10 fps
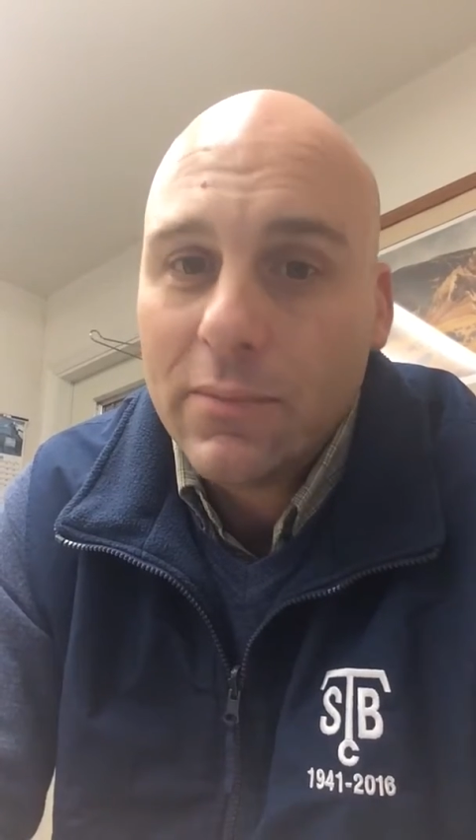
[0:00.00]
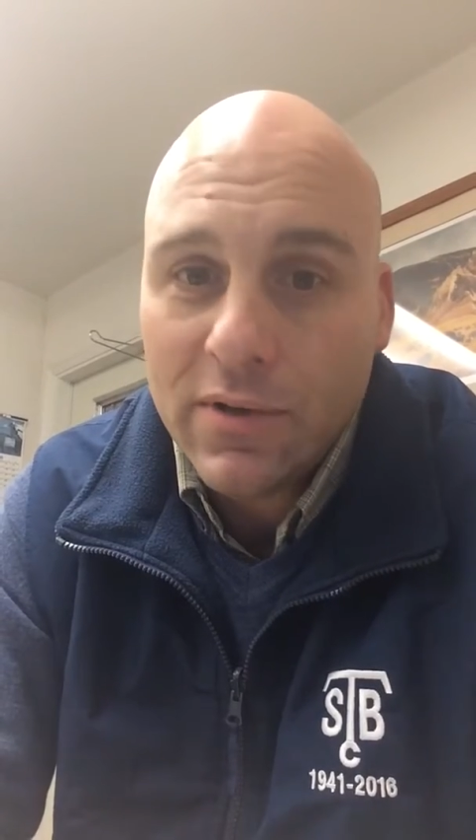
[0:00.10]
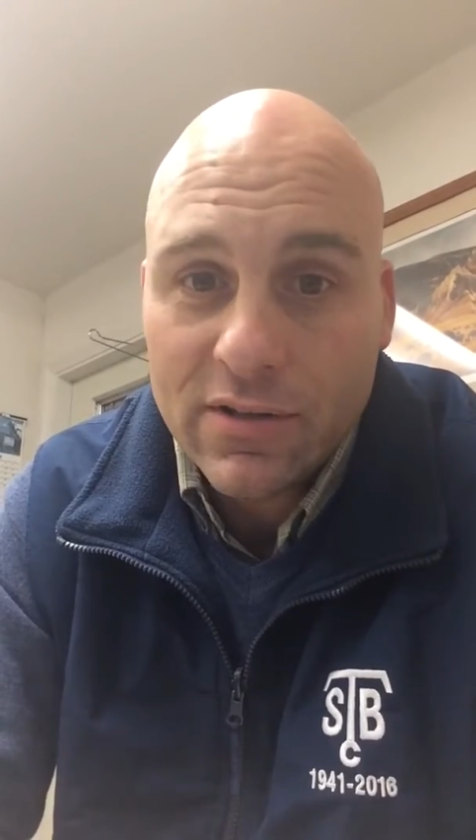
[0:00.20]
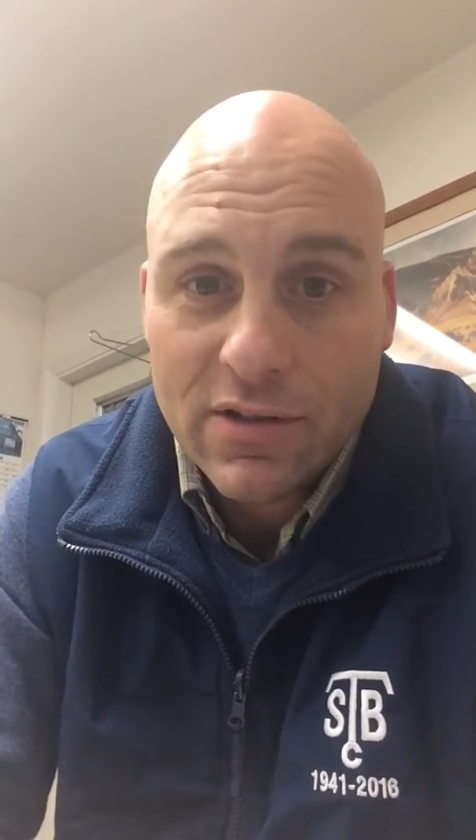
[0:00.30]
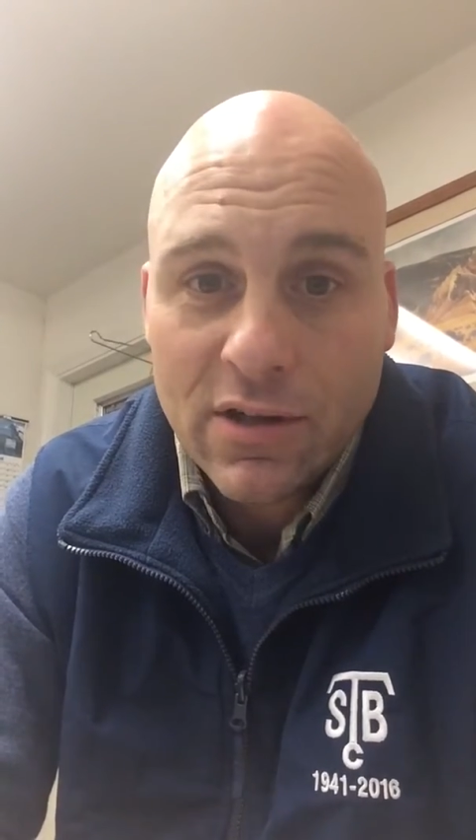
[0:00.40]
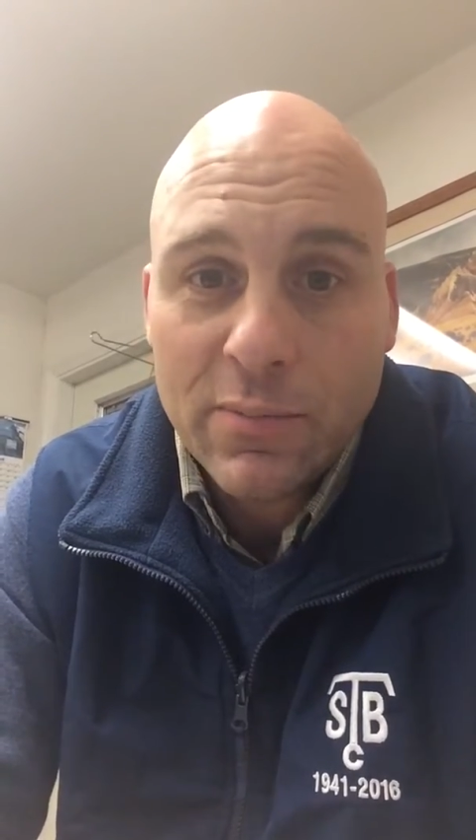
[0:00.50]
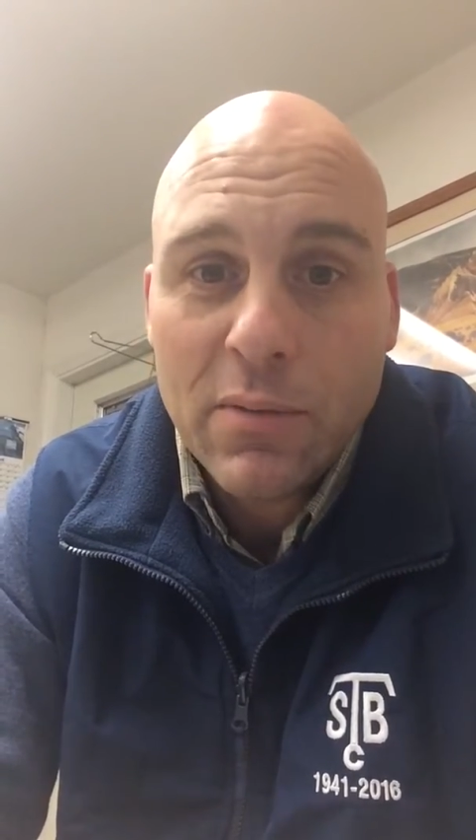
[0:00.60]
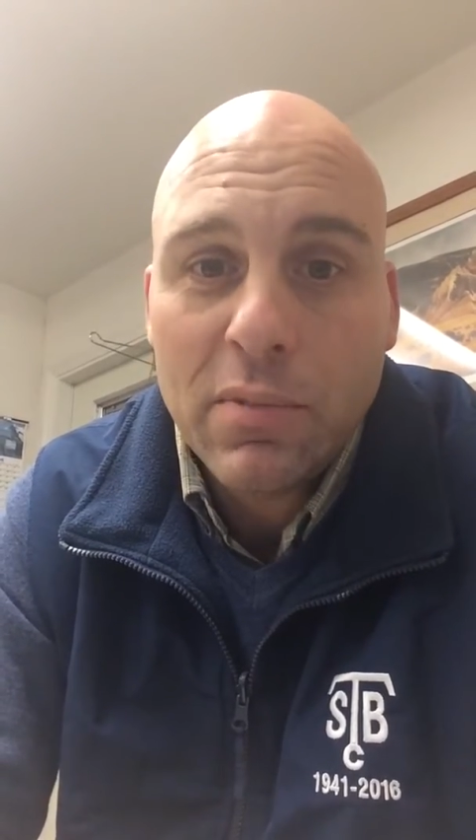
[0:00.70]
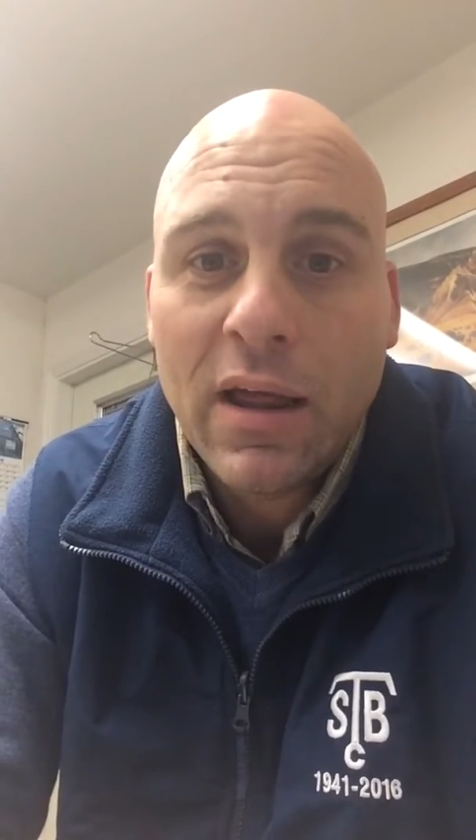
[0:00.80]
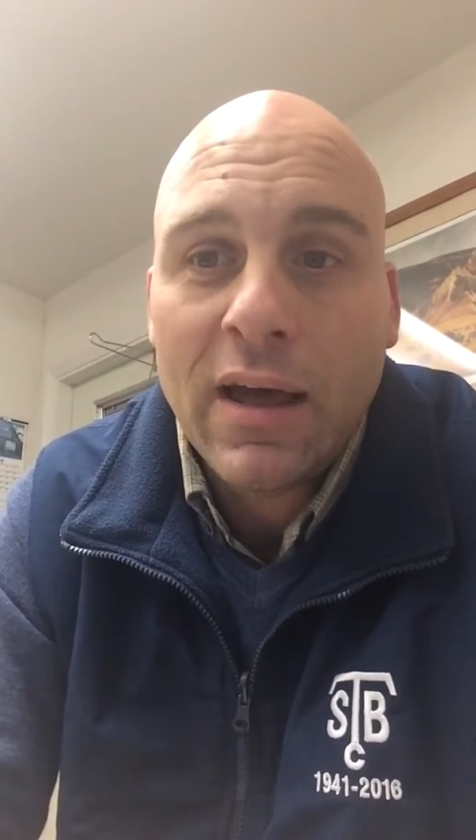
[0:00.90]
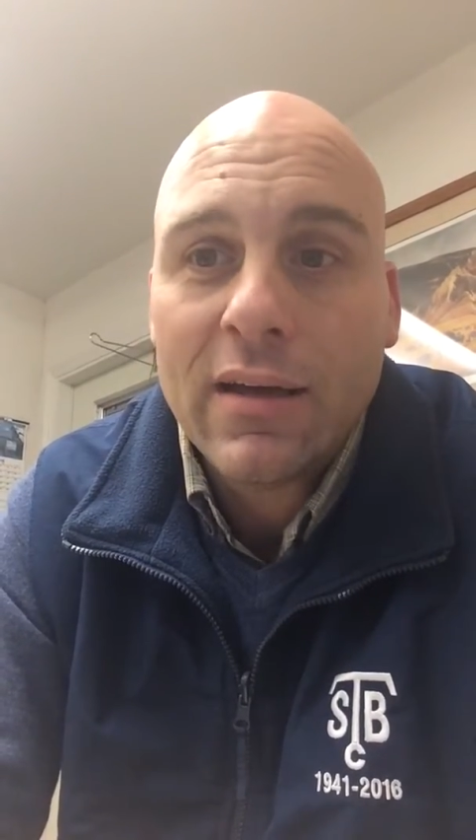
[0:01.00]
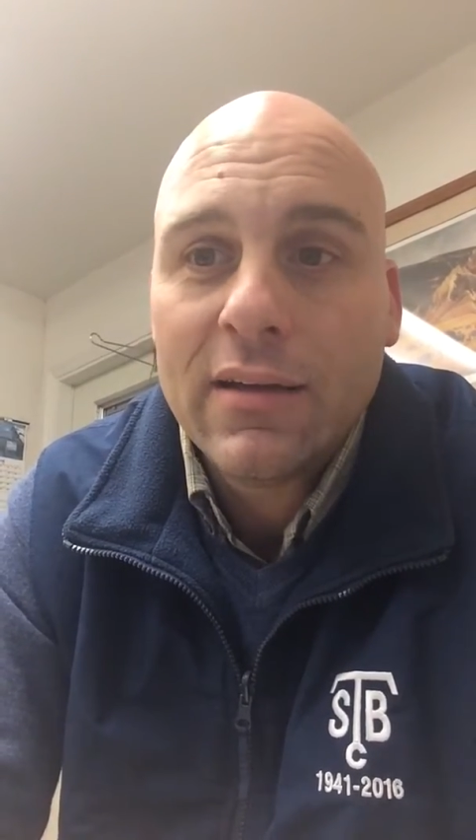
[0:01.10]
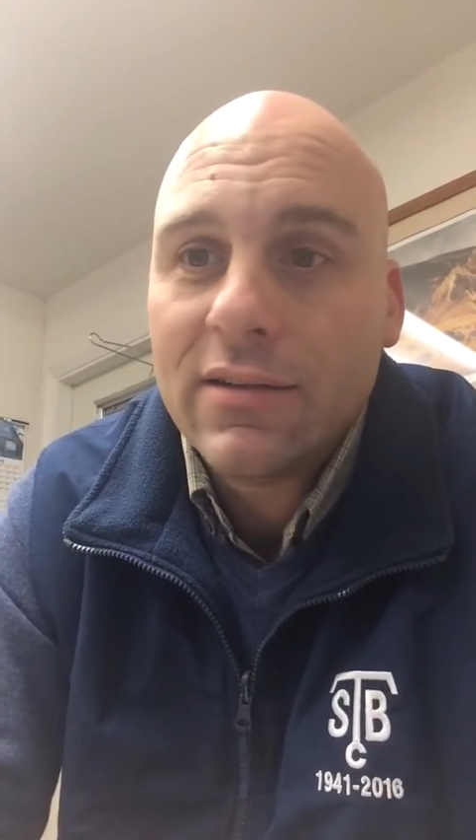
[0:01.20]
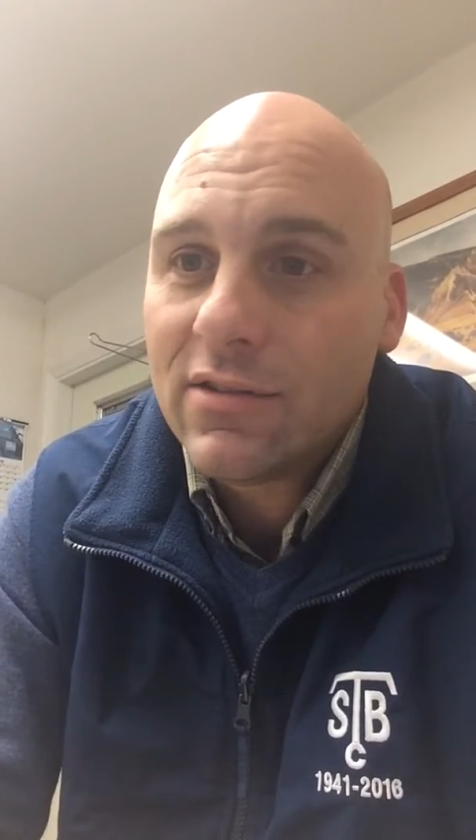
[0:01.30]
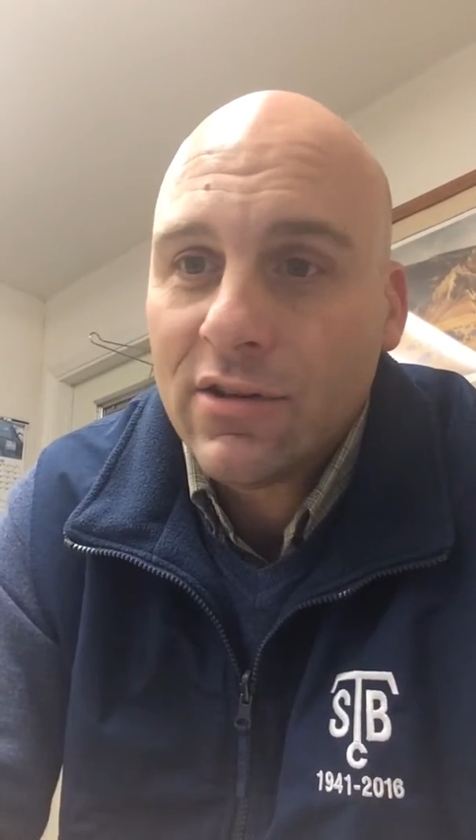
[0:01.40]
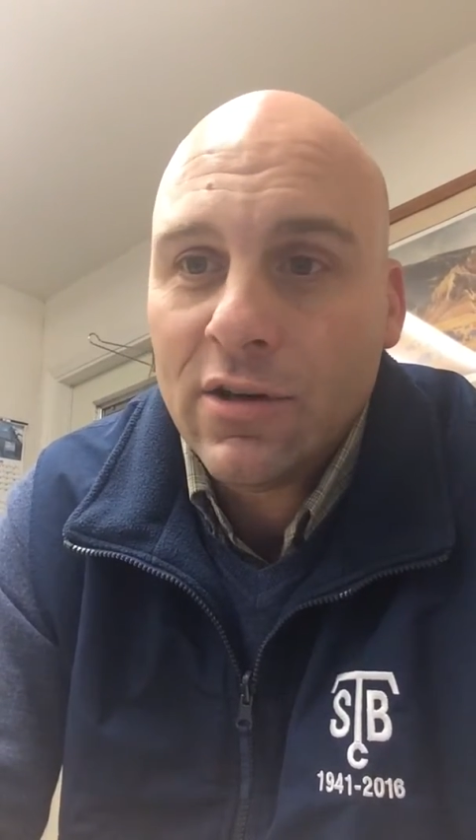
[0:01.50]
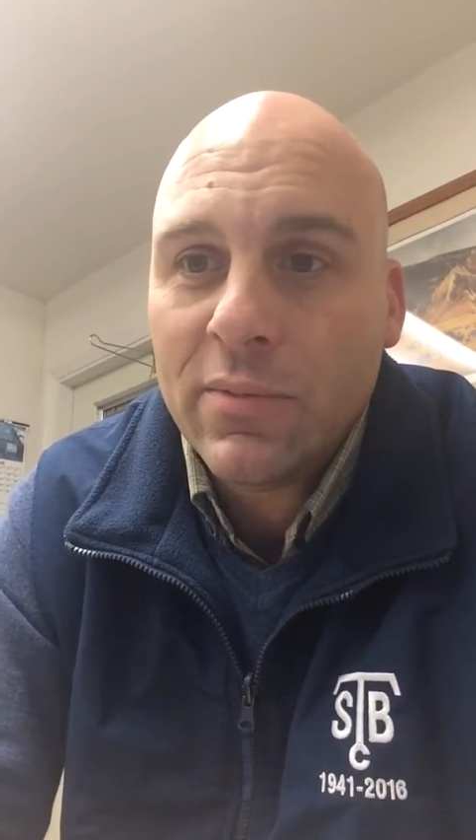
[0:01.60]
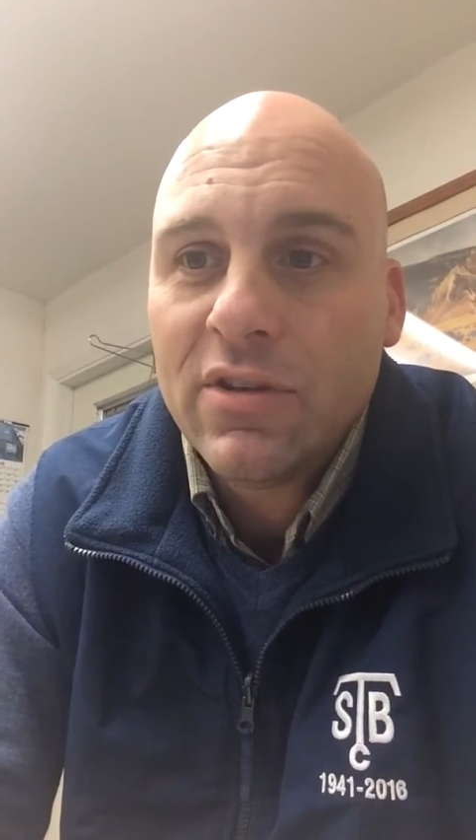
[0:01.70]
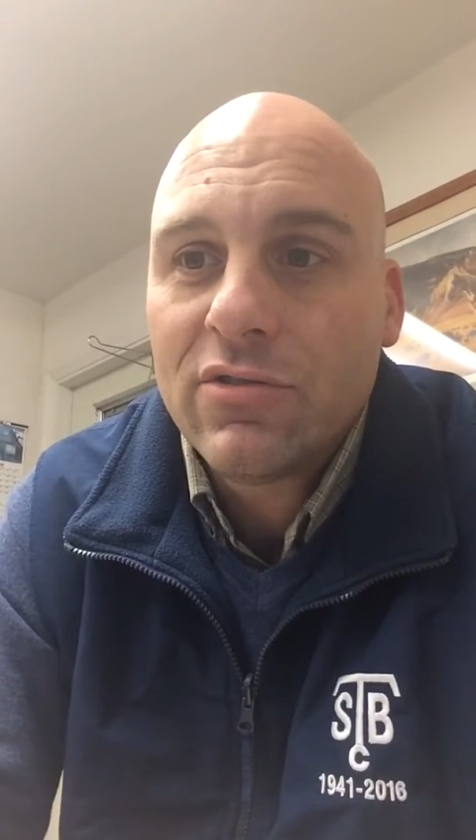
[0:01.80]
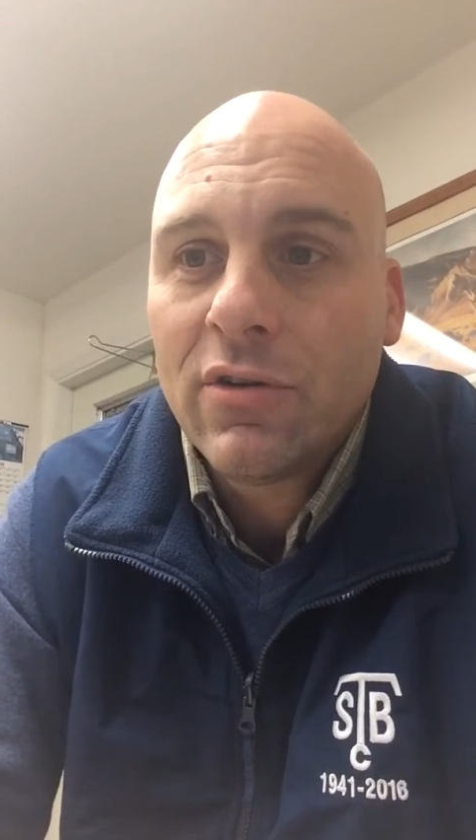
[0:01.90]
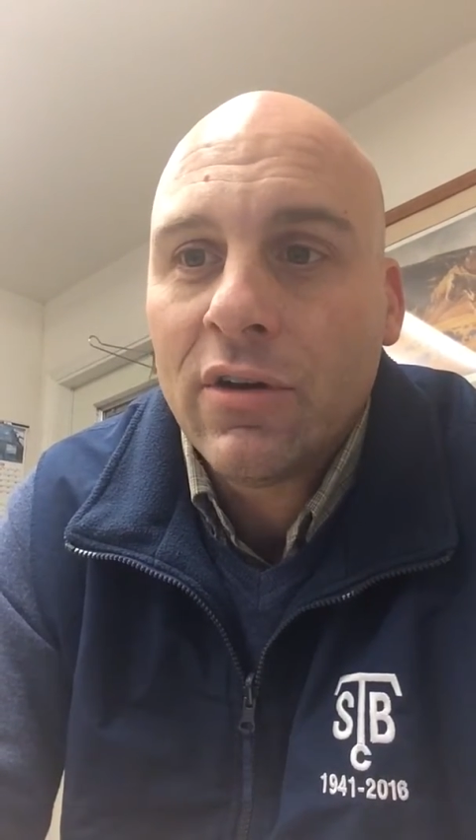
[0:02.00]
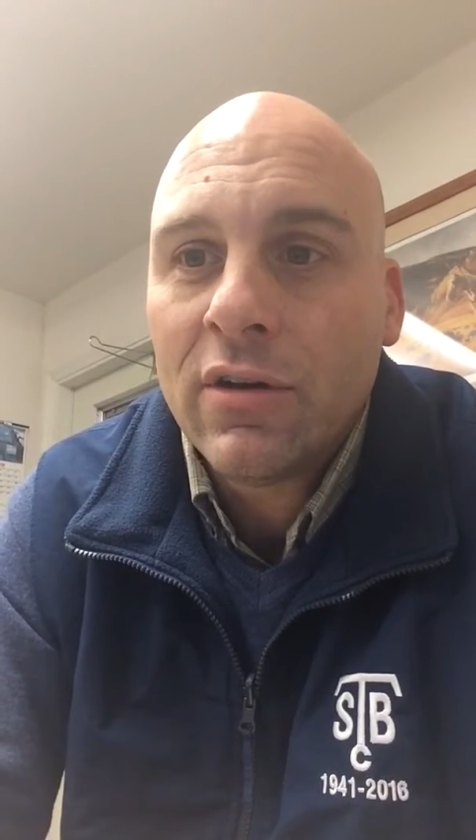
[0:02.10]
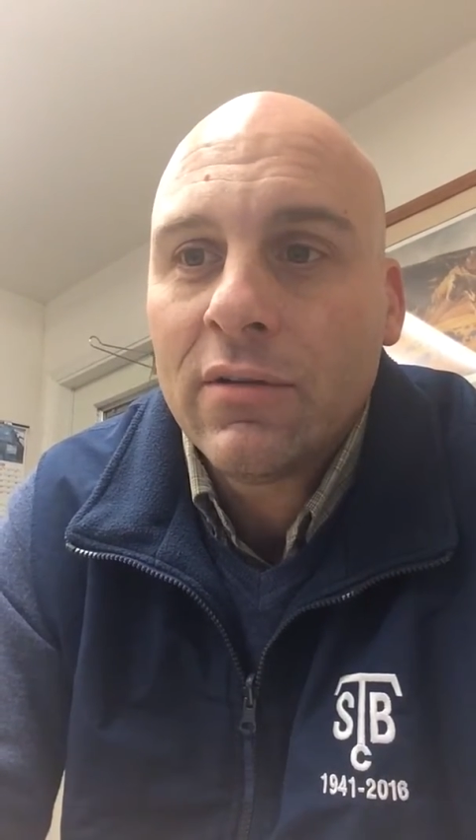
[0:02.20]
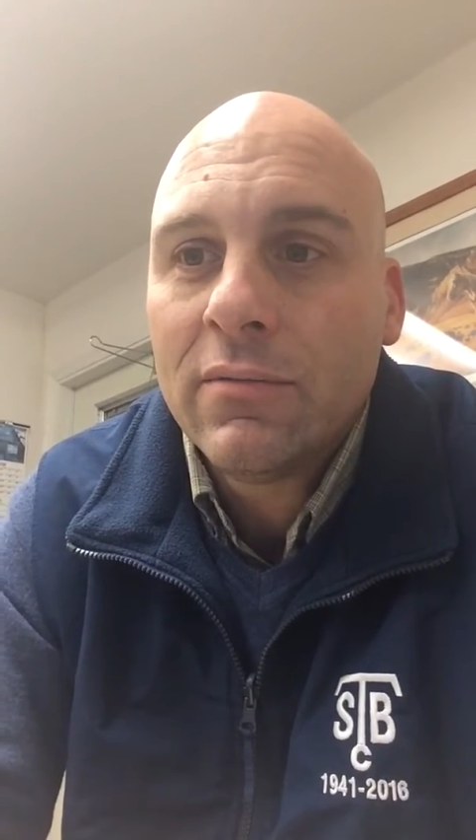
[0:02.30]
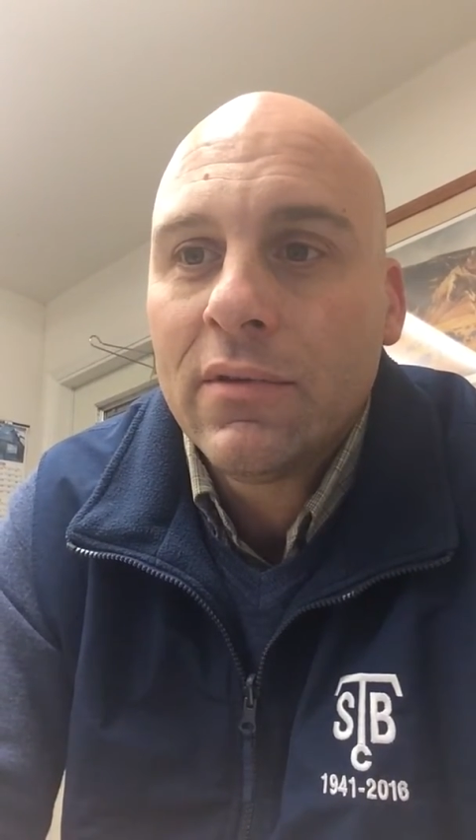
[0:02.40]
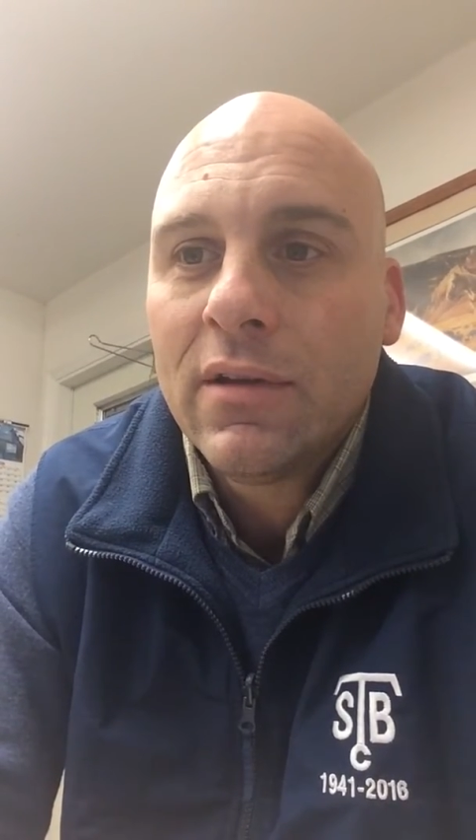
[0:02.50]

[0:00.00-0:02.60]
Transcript: But it's going to be black, it's going to be strong,